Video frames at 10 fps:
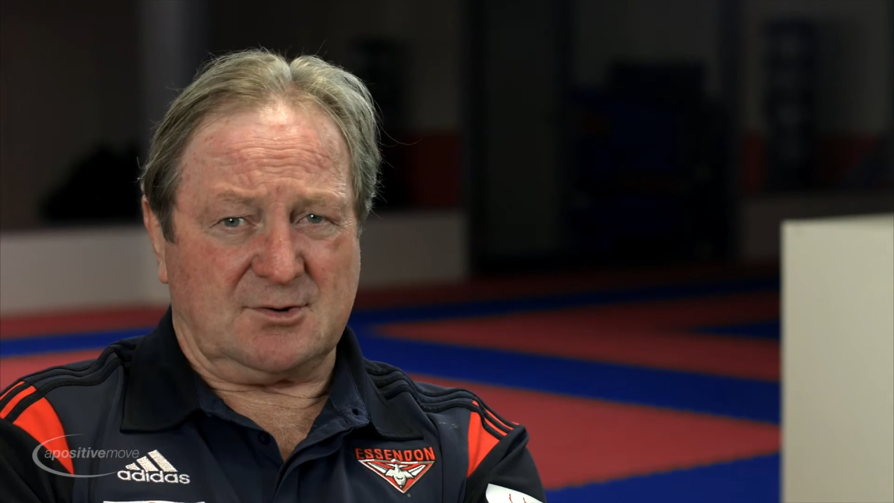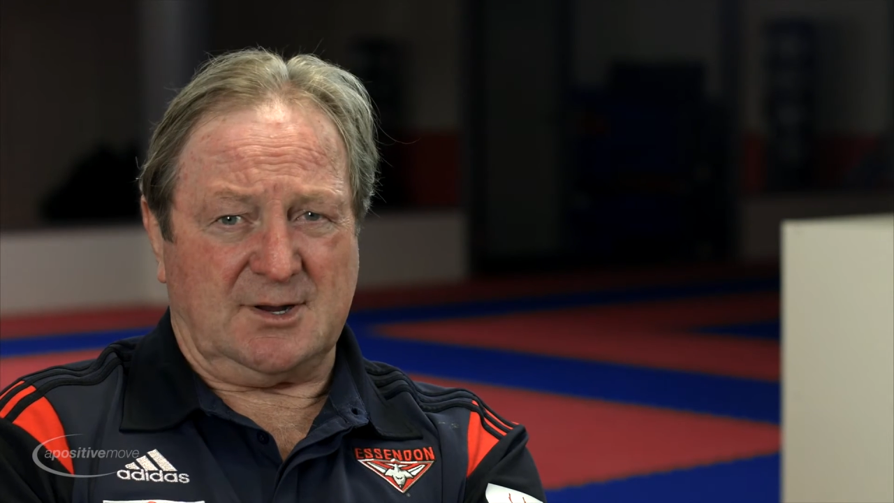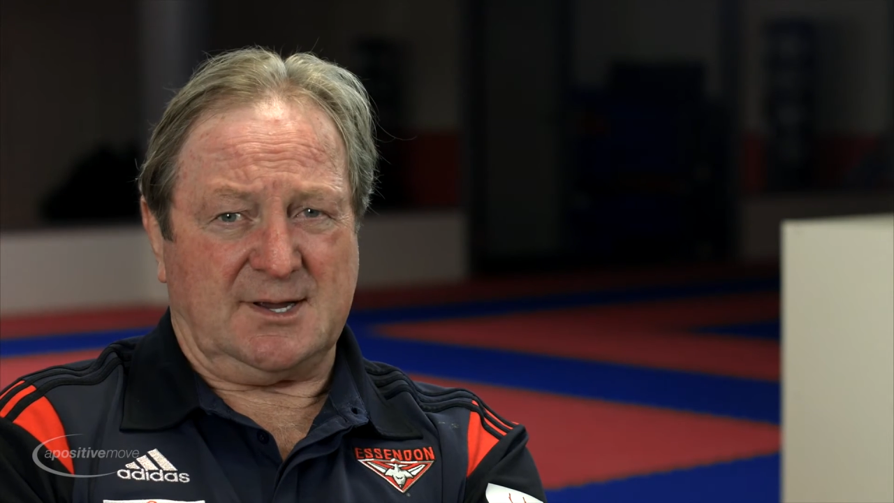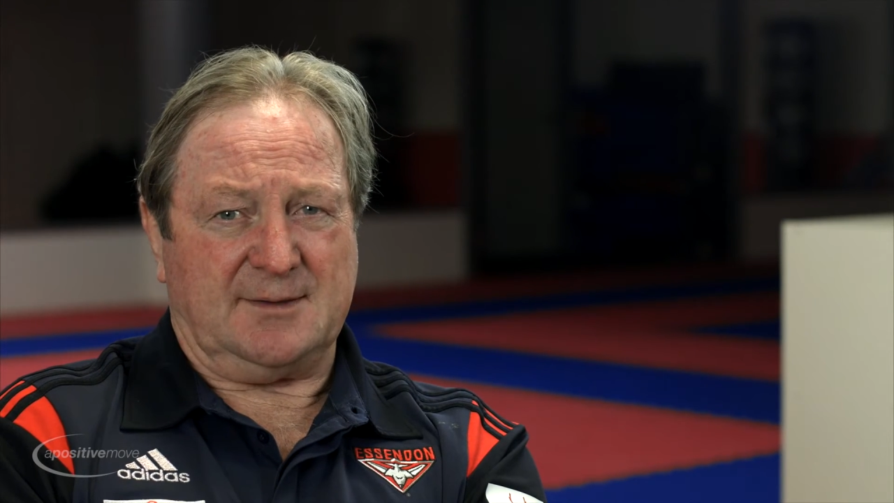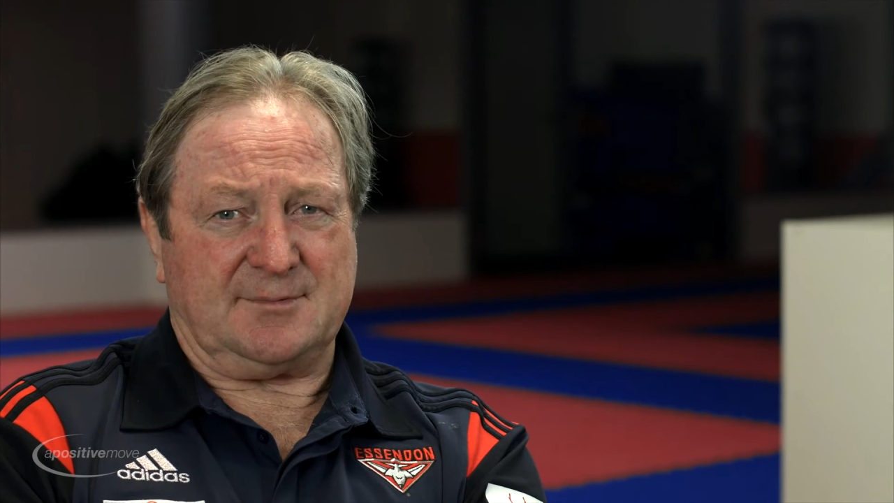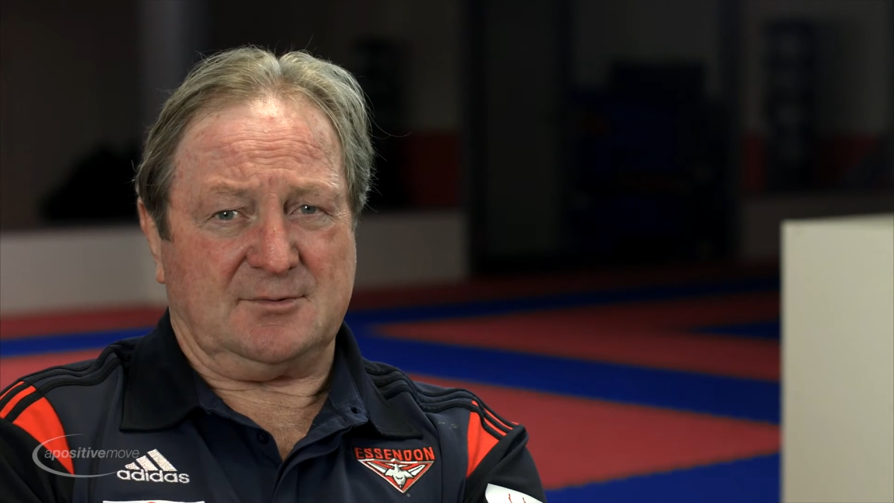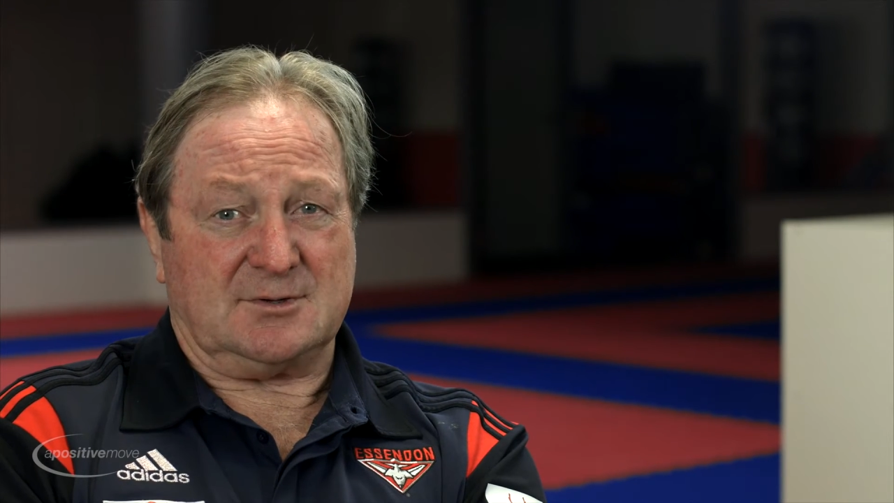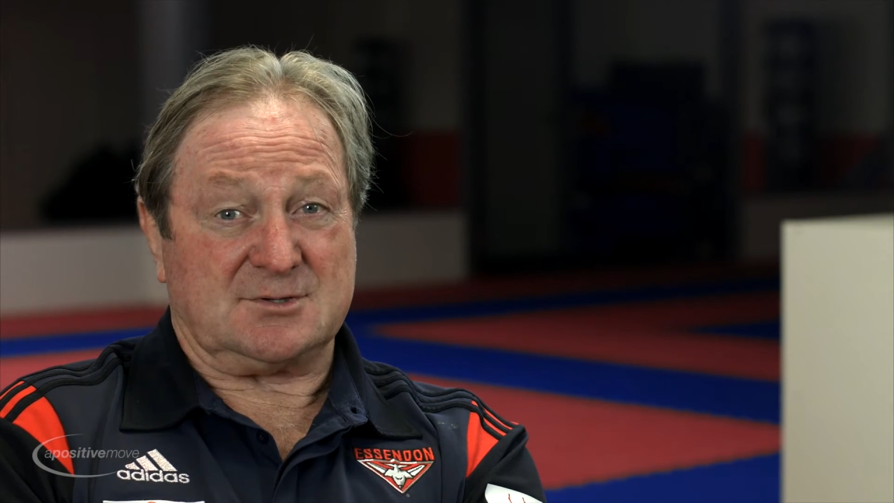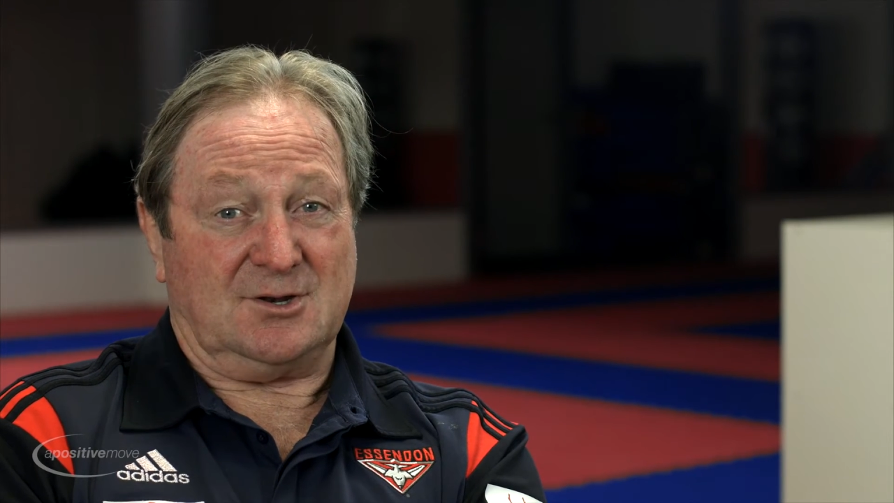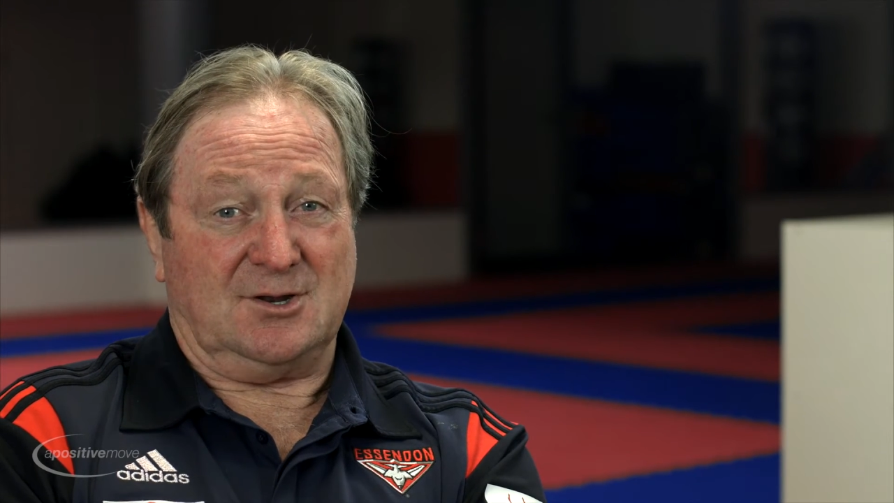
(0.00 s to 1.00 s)
growing up there
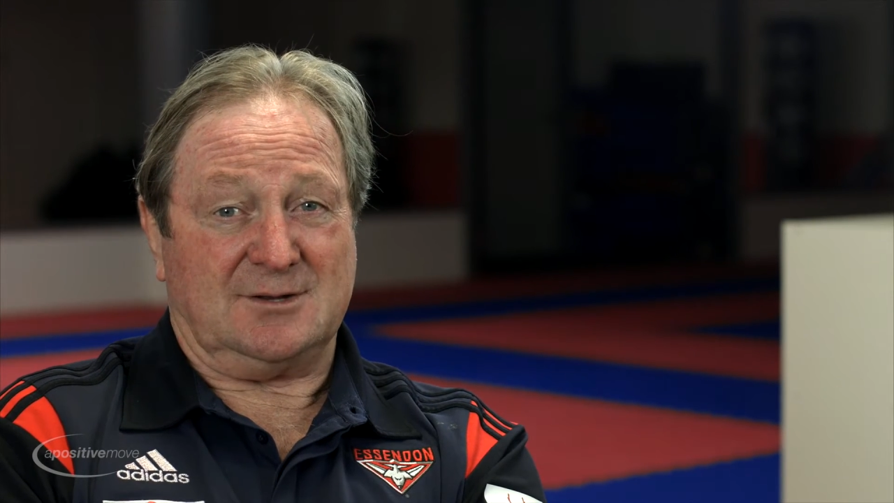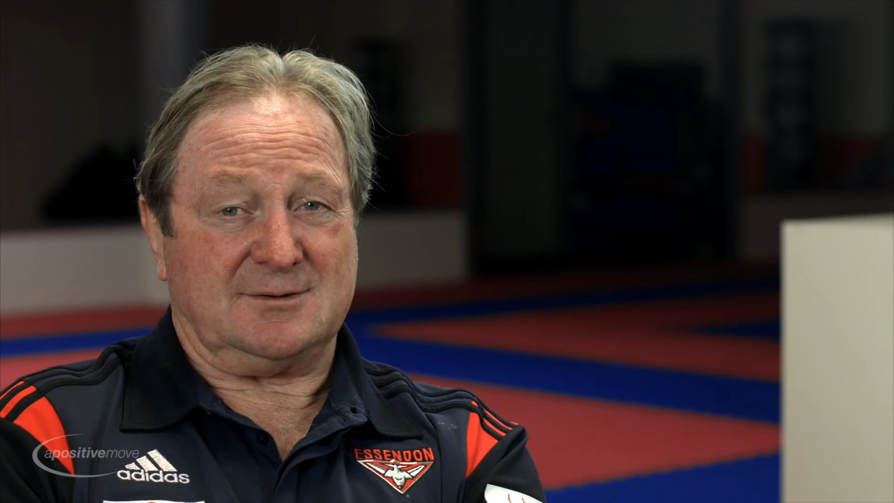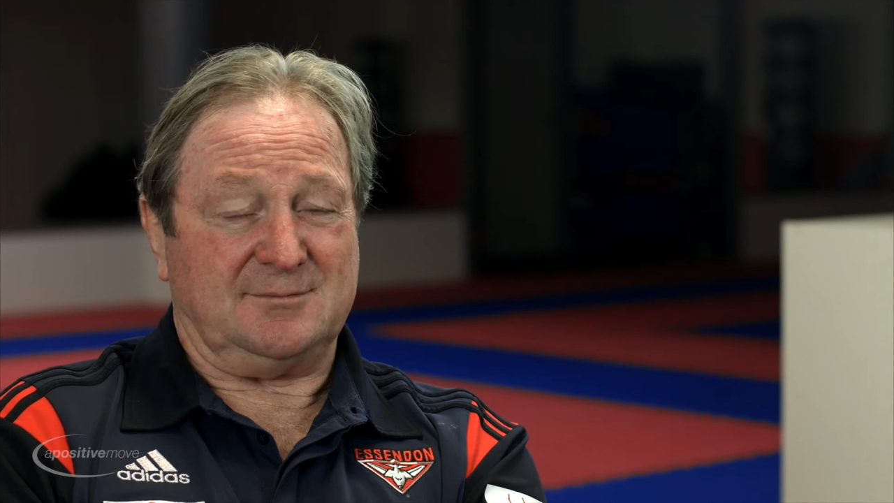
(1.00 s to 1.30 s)
wasn't a lot.